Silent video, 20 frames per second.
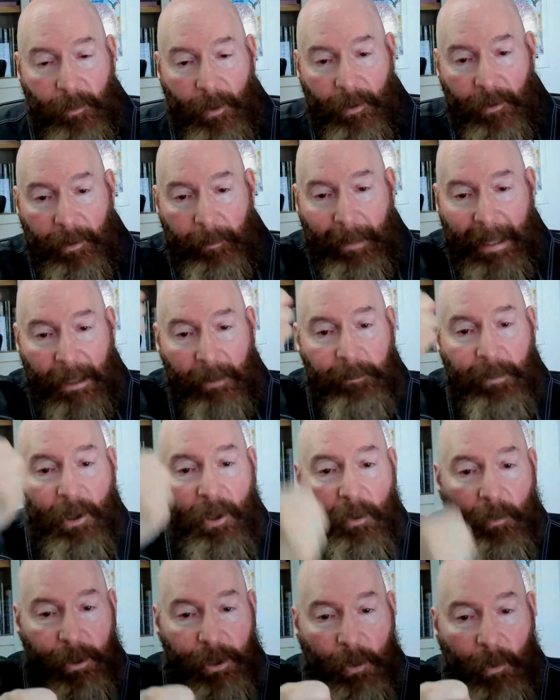metal
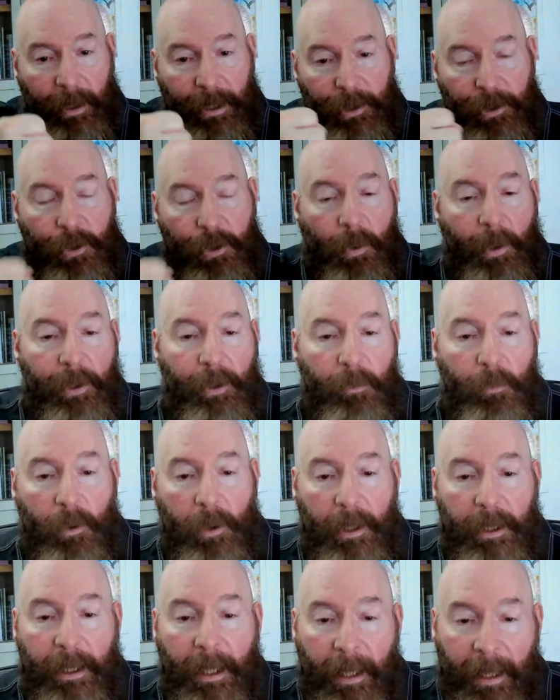part was going to join the
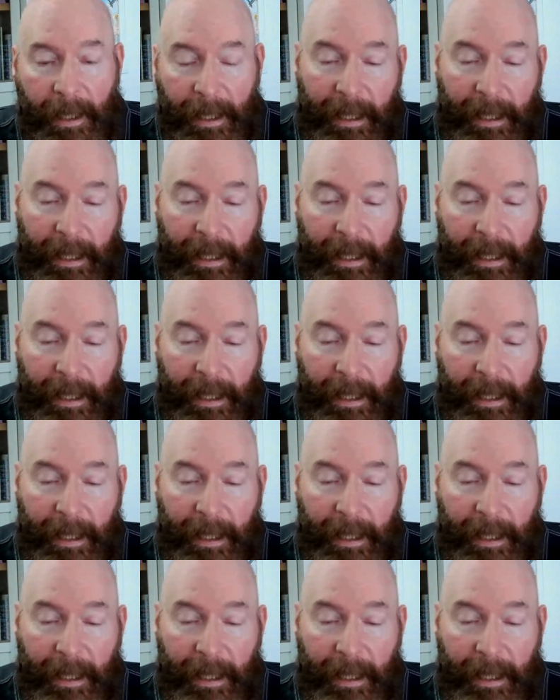wood,